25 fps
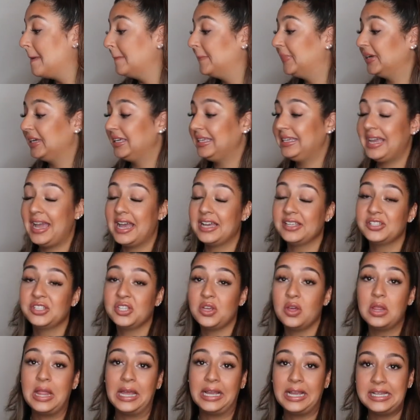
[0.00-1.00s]
But yeah,
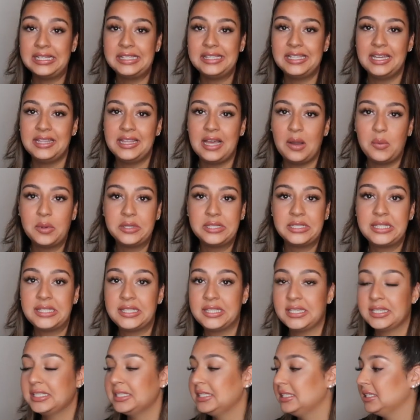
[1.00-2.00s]
so like I said, that one's
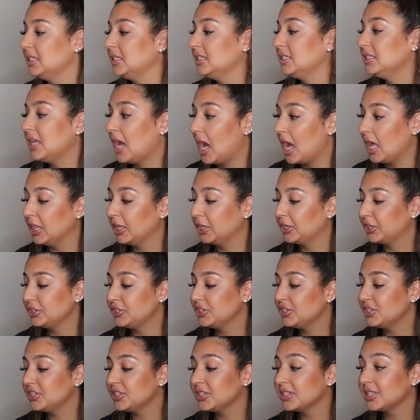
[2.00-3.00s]

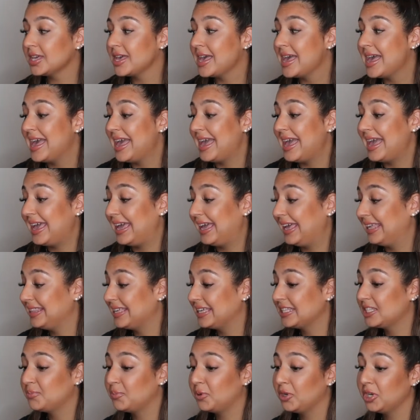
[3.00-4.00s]
$16. And
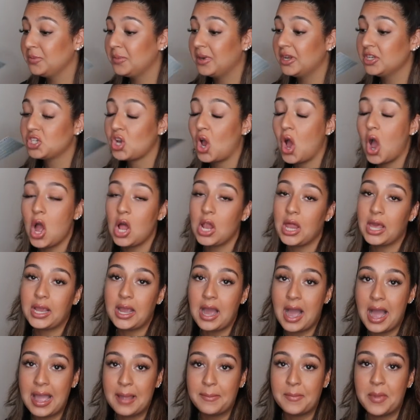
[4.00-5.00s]
that's pretty much all I
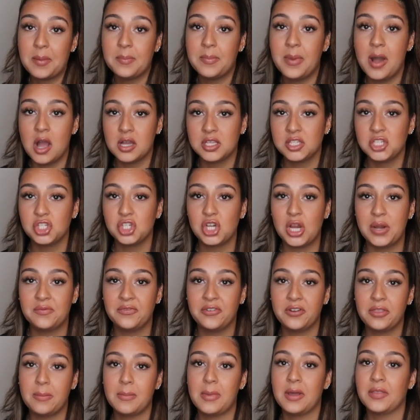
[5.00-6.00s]
got in my Boxycharm
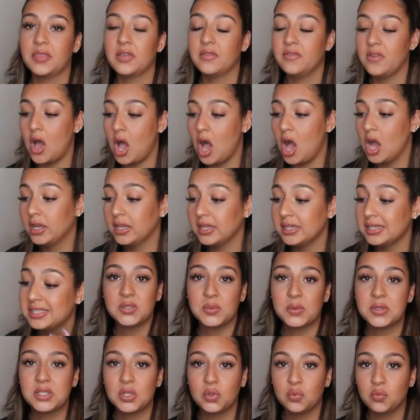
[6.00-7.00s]
for the month of August.
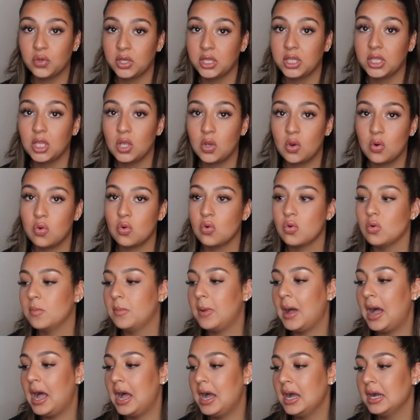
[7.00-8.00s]
This was a really cool
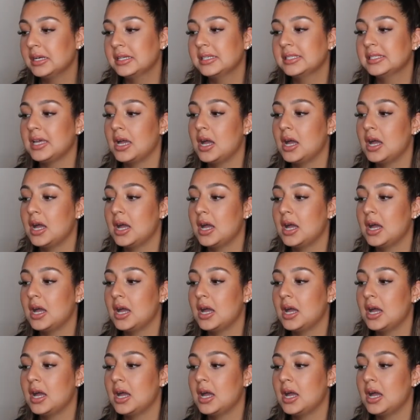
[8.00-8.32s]
box.